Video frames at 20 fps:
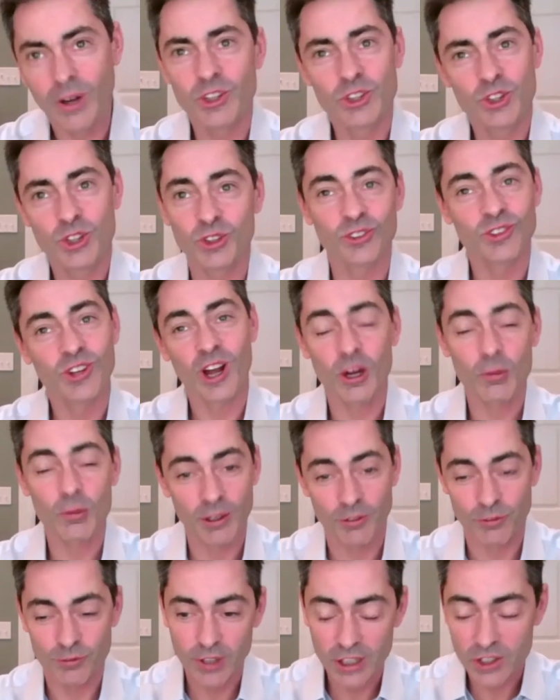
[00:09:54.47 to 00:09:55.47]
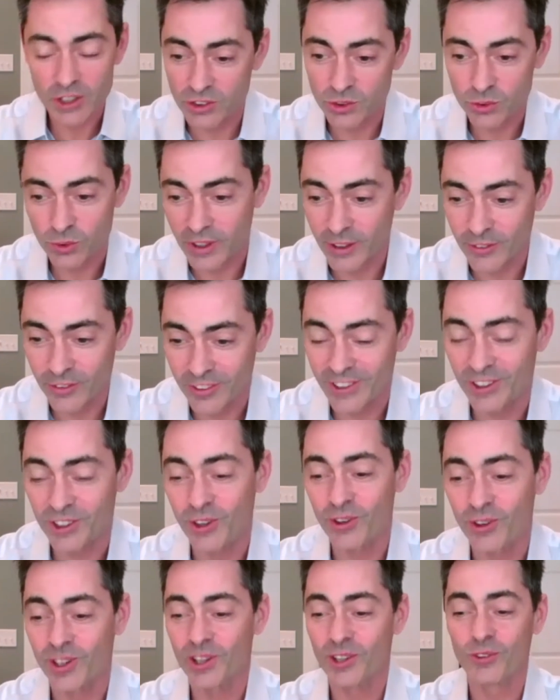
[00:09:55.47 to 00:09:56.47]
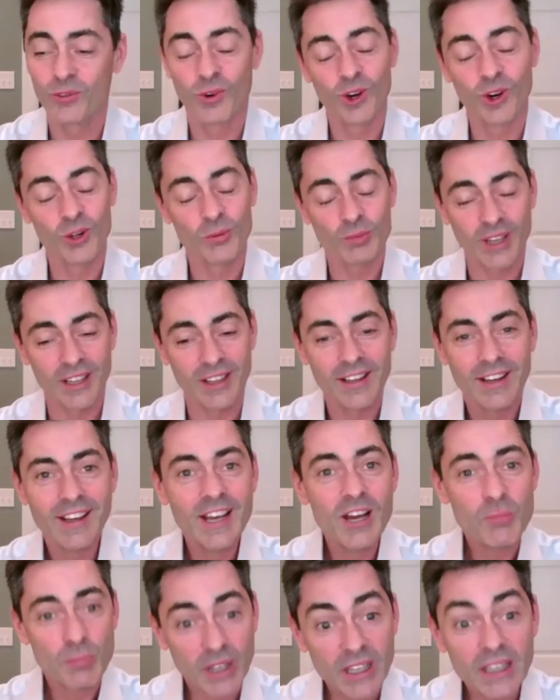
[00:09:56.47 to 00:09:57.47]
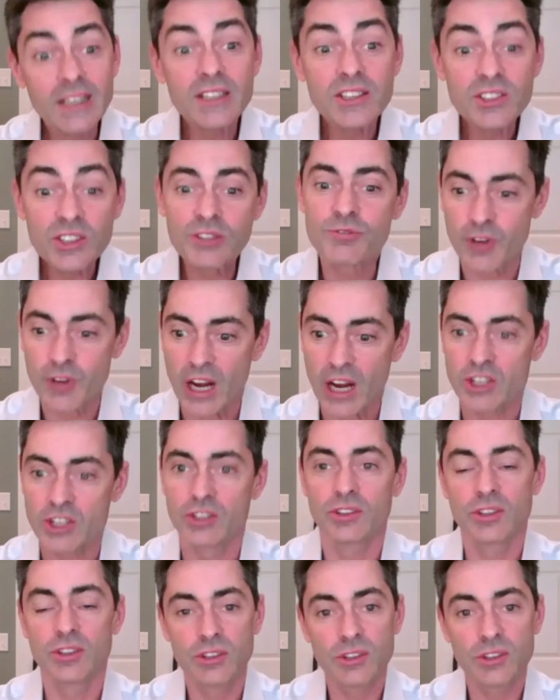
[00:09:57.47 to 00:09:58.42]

shouldn't talk about infections with everything going on in the world, but it is infectious.